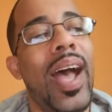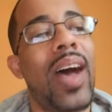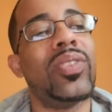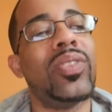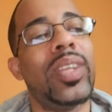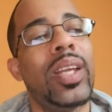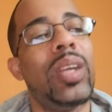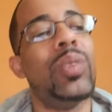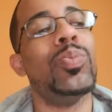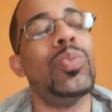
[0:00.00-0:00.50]

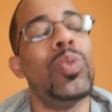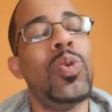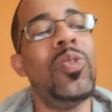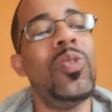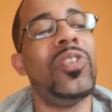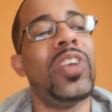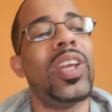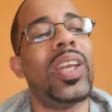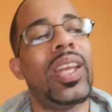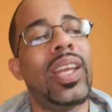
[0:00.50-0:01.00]
out there
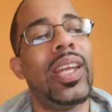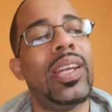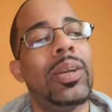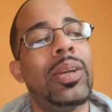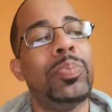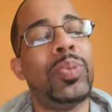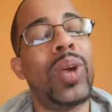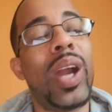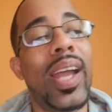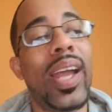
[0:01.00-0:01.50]
moving
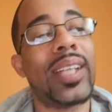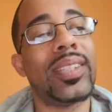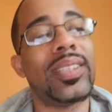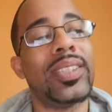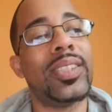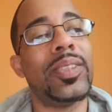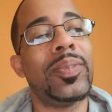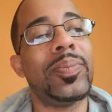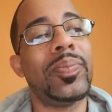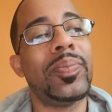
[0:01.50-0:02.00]
in the
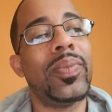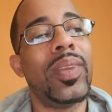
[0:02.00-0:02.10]
press